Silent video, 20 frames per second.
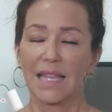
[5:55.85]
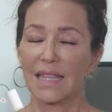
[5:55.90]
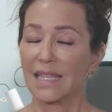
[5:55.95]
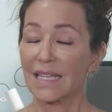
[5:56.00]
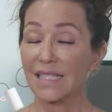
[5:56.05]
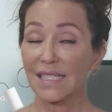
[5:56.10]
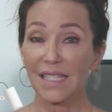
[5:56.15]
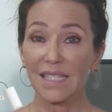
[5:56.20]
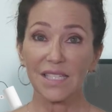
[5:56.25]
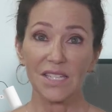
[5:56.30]

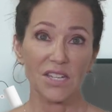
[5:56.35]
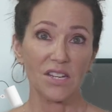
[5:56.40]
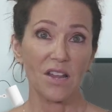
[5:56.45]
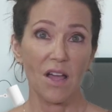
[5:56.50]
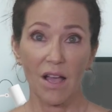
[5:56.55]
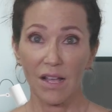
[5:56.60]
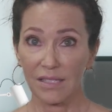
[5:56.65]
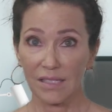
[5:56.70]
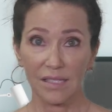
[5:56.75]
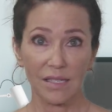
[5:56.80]
This is
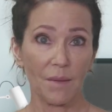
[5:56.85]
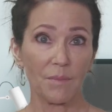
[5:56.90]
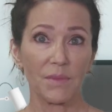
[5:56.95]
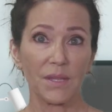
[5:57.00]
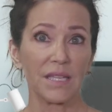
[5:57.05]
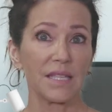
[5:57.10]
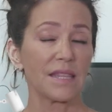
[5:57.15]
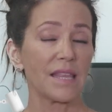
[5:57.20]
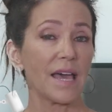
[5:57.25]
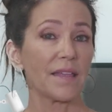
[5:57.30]
not
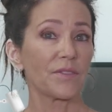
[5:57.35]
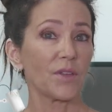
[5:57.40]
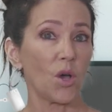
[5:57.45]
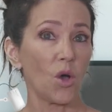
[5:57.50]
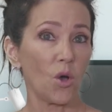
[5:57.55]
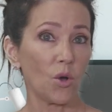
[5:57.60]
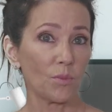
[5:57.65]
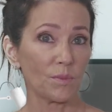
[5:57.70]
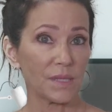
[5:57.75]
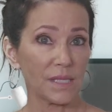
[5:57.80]
something that the
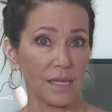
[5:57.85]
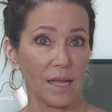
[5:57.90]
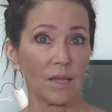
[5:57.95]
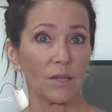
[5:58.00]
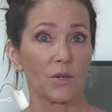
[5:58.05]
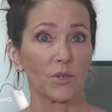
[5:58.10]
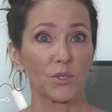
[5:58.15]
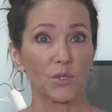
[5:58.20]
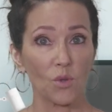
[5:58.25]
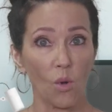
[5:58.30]
home
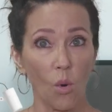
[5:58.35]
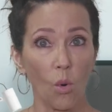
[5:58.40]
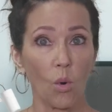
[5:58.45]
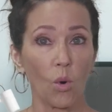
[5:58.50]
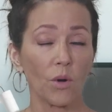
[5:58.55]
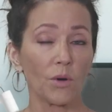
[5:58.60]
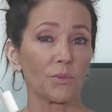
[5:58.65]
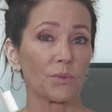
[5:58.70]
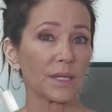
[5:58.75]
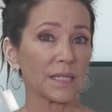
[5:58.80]
sellers
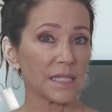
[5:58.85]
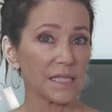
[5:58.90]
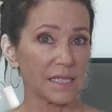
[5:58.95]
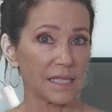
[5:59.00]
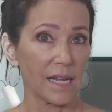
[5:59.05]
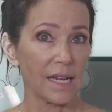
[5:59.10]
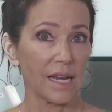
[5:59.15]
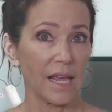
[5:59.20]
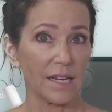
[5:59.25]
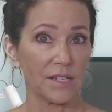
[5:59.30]
or real estate